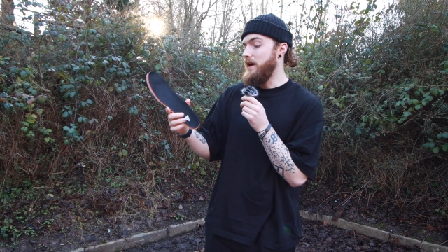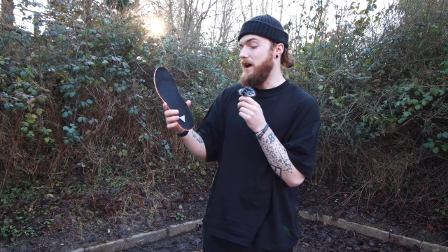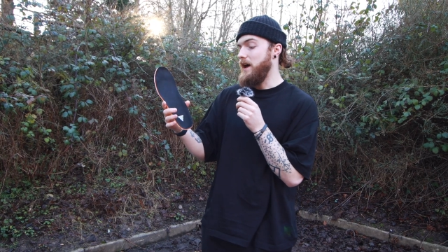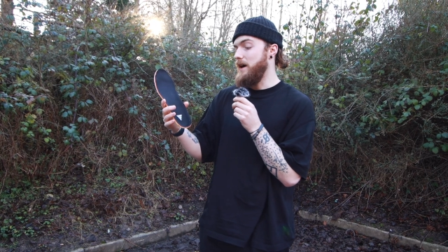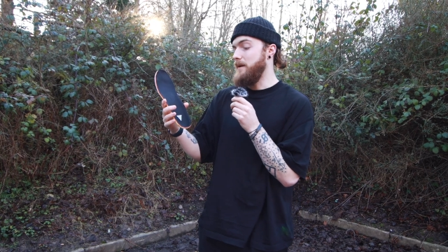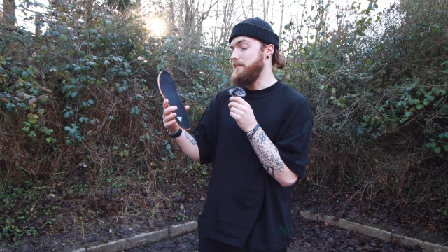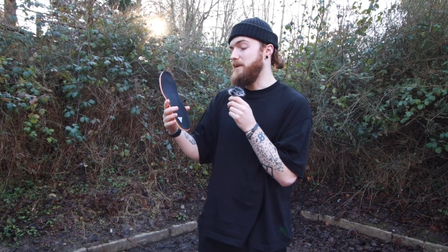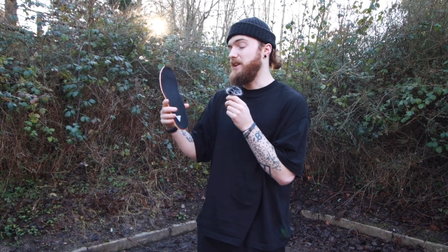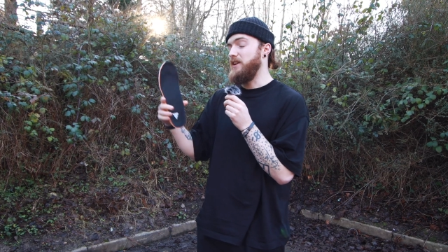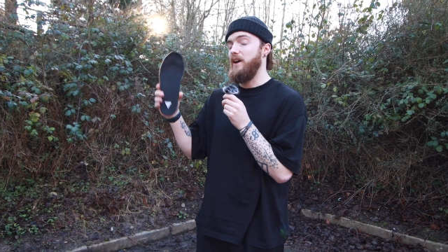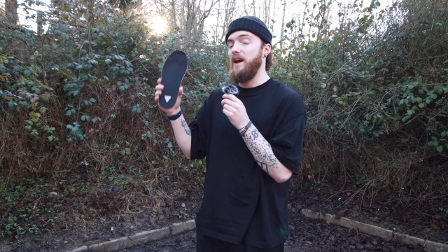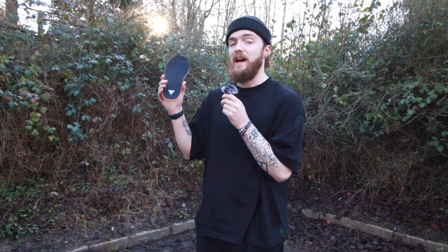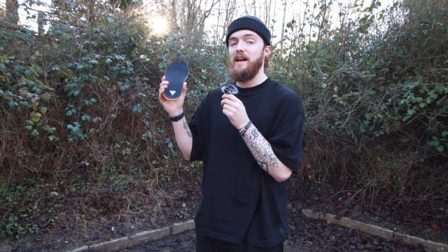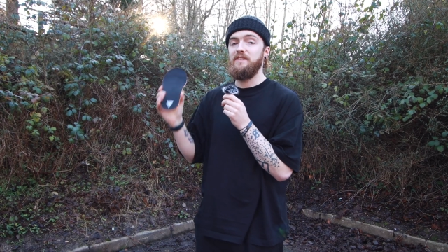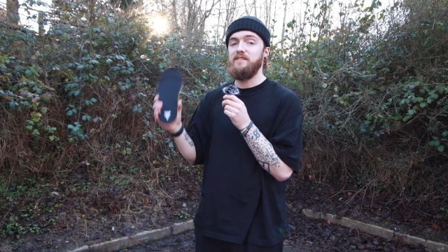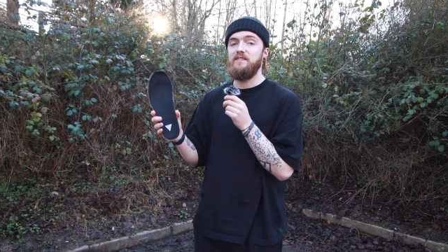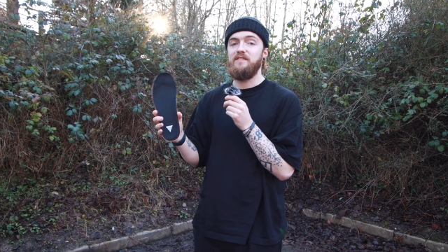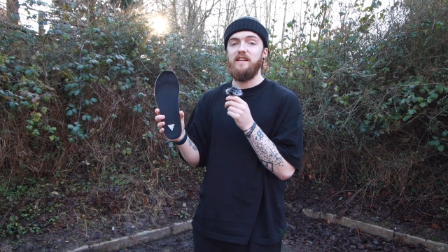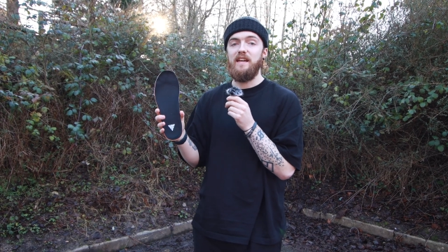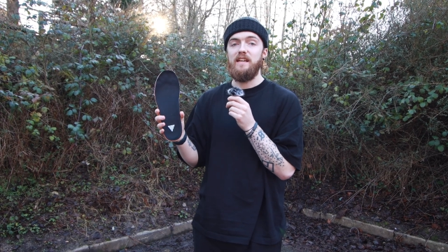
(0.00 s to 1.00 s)
and I
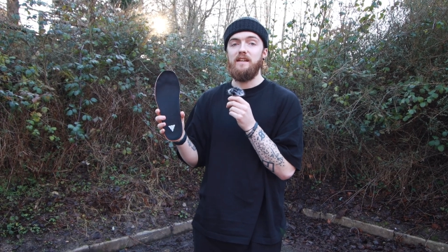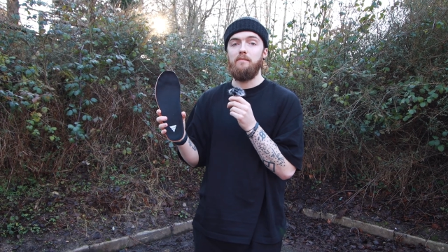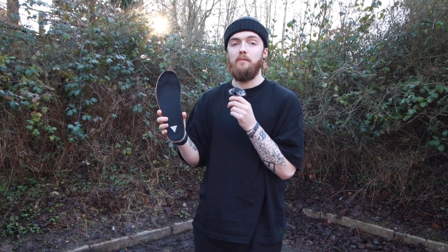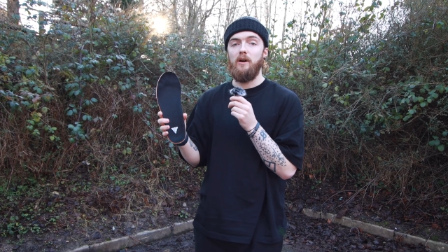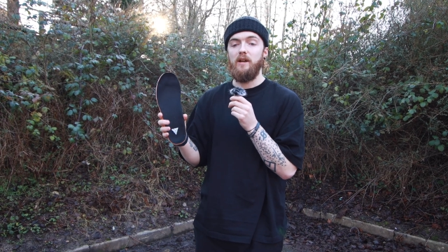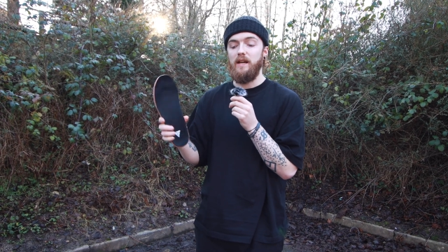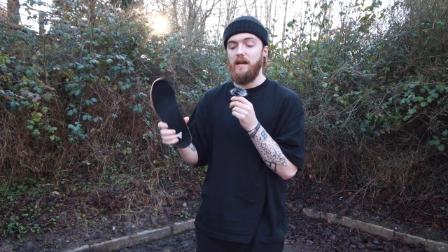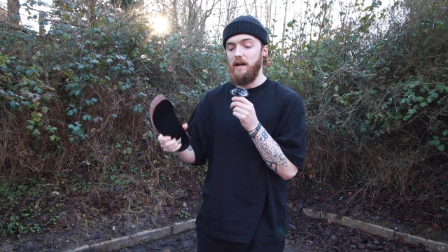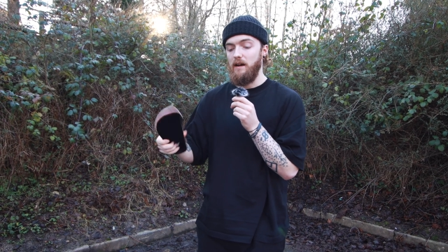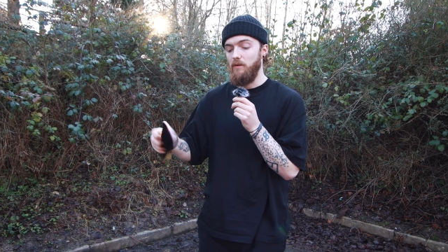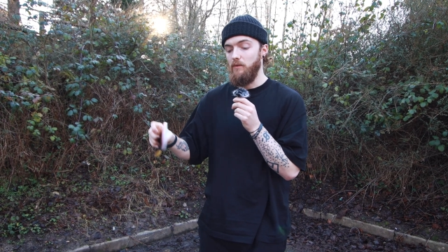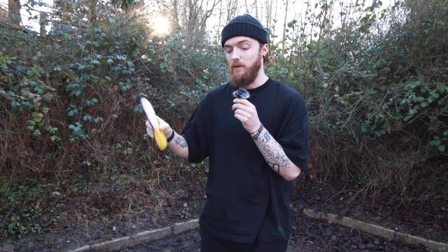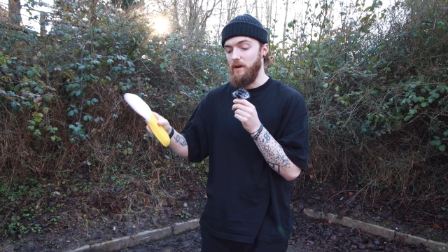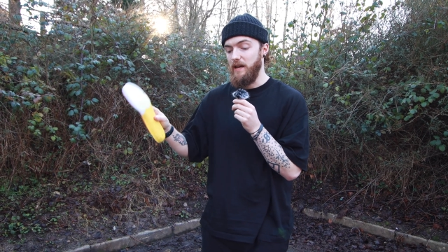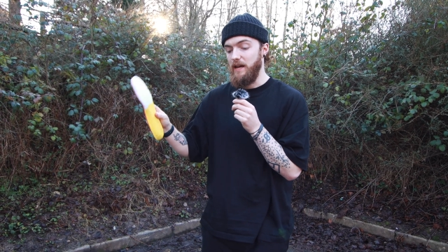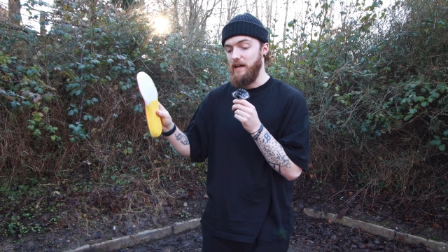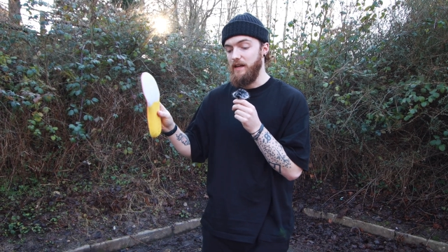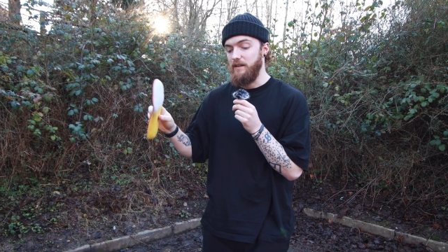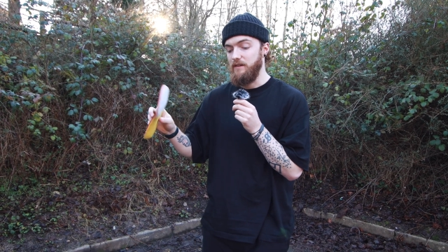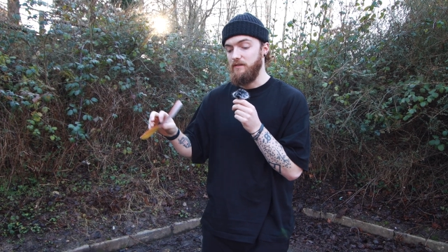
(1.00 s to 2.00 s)
had to take mine out
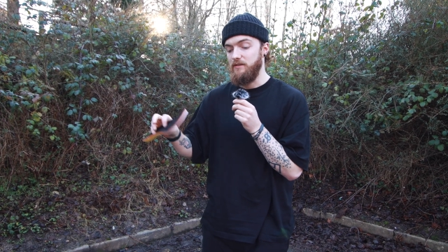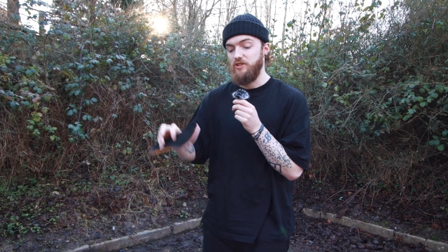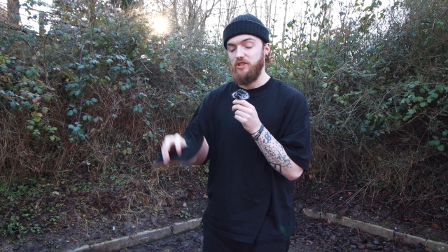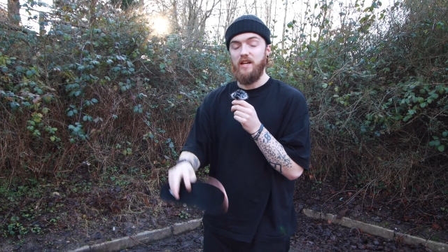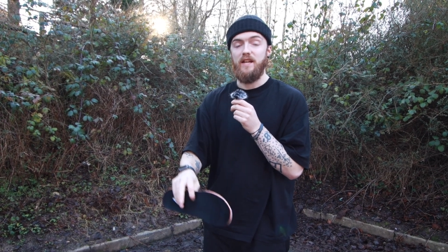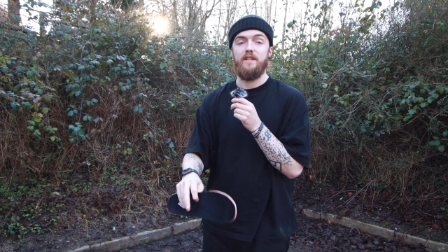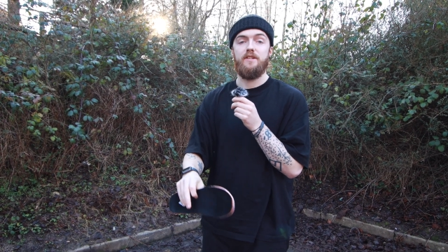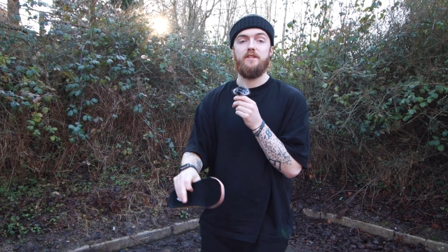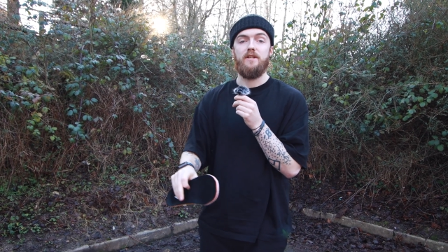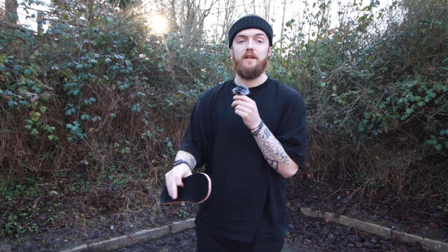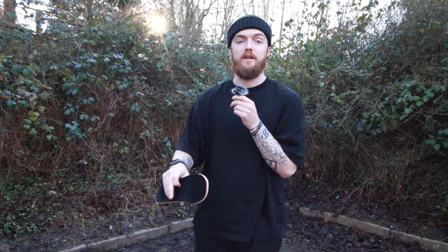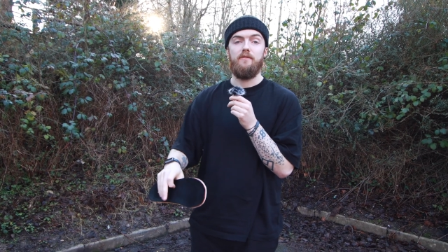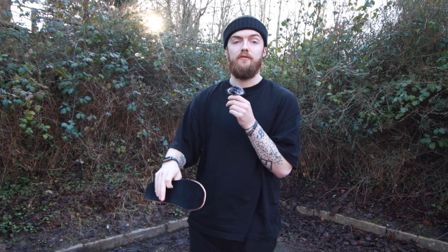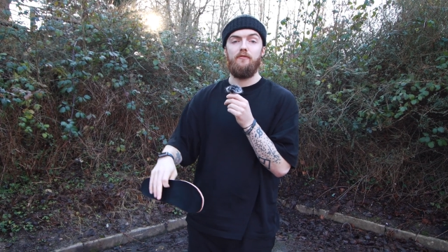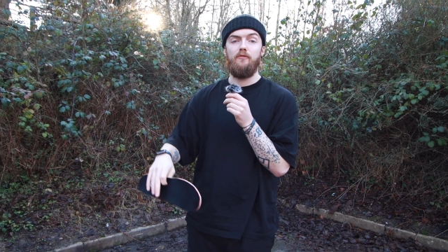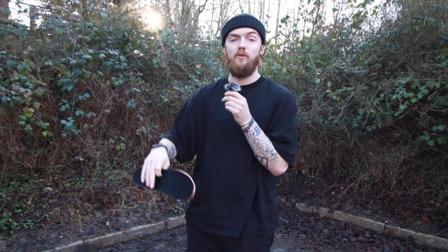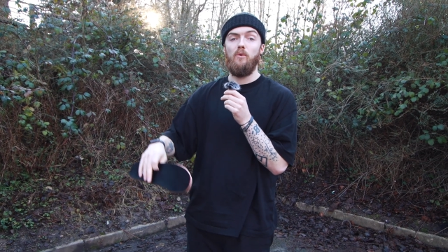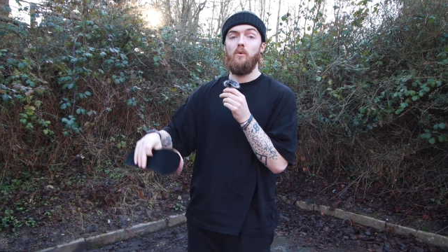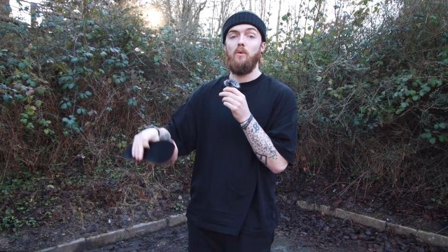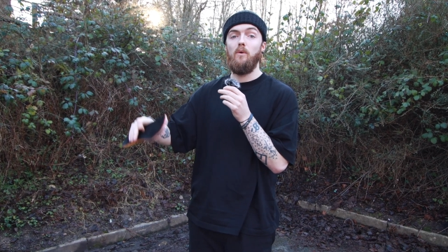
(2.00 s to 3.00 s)
and change it
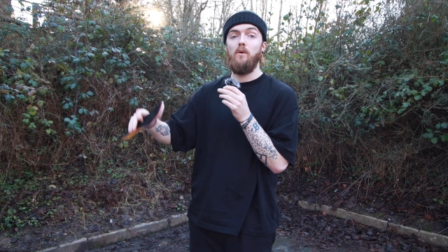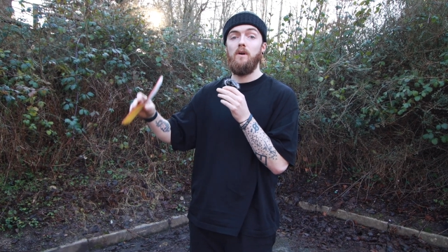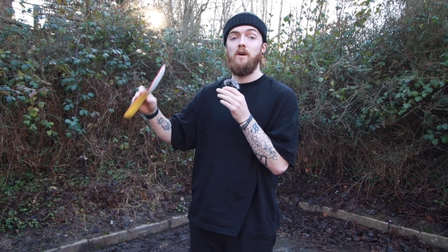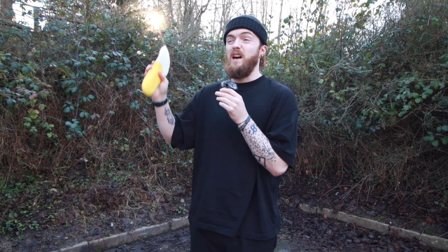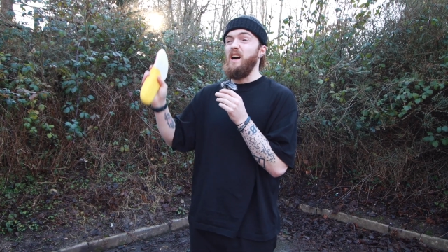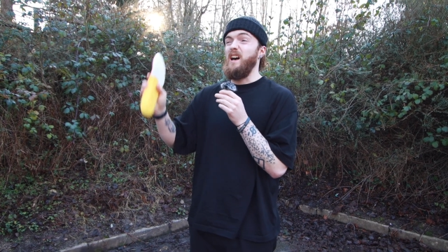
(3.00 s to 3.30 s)
for